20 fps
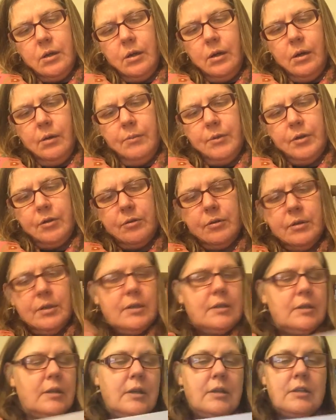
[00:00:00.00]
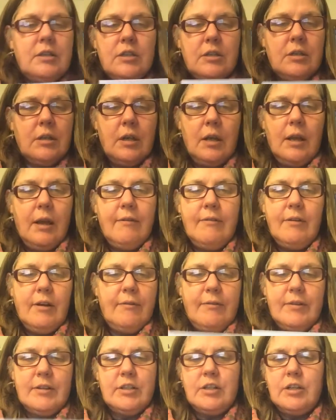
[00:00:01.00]
Oh my goodness. Even
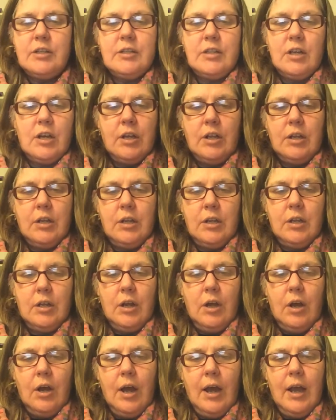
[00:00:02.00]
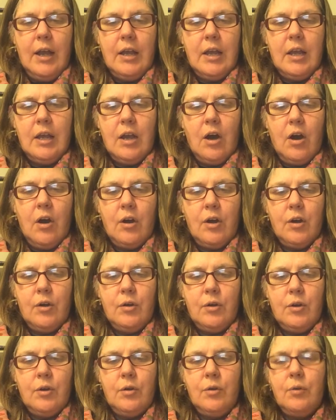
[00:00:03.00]
if it's just
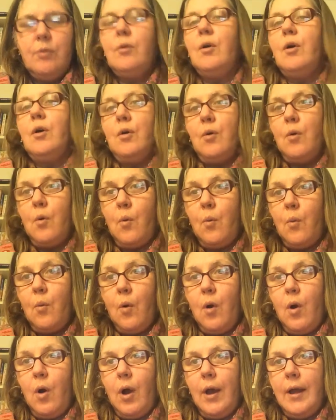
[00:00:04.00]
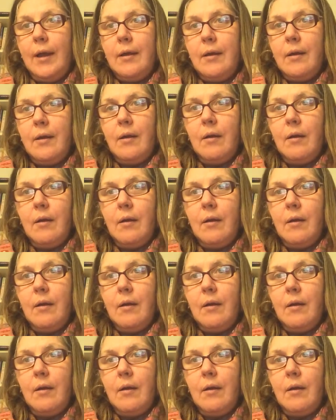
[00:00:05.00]
A-E-I-O-U-Y.